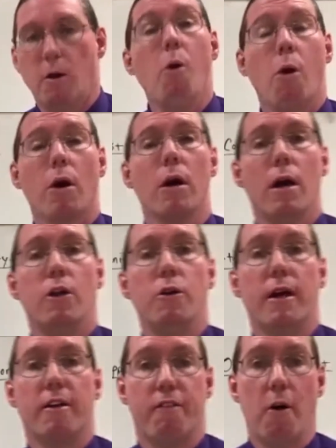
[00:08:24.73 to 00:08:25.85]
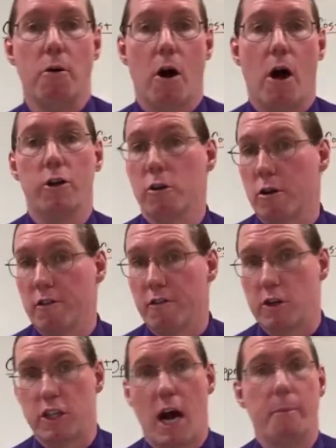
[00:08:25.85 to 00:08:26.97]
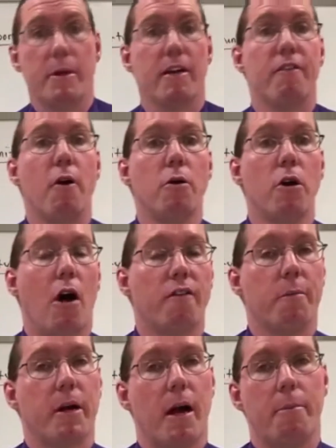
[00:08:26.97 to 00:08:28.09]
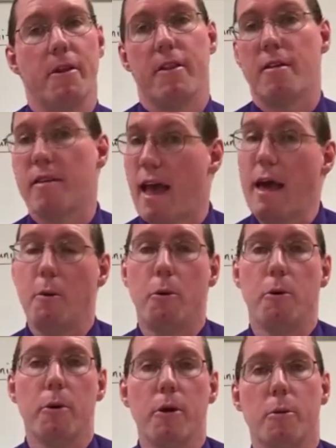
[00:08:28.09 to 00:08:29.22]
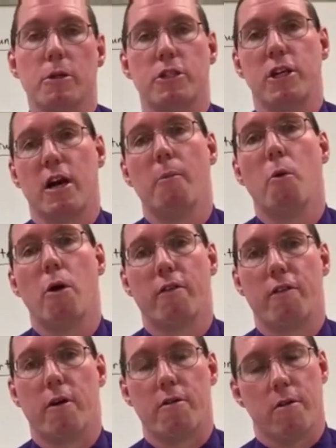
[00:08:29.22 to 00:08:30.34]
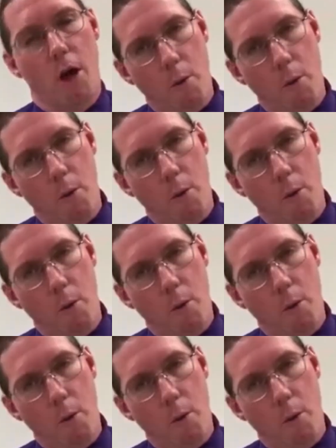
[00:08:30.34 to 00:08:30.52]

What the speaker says: Or you get a phone call, you're looking for a job, you get a phone call from a company, they say, hey, we really want you to come work for us.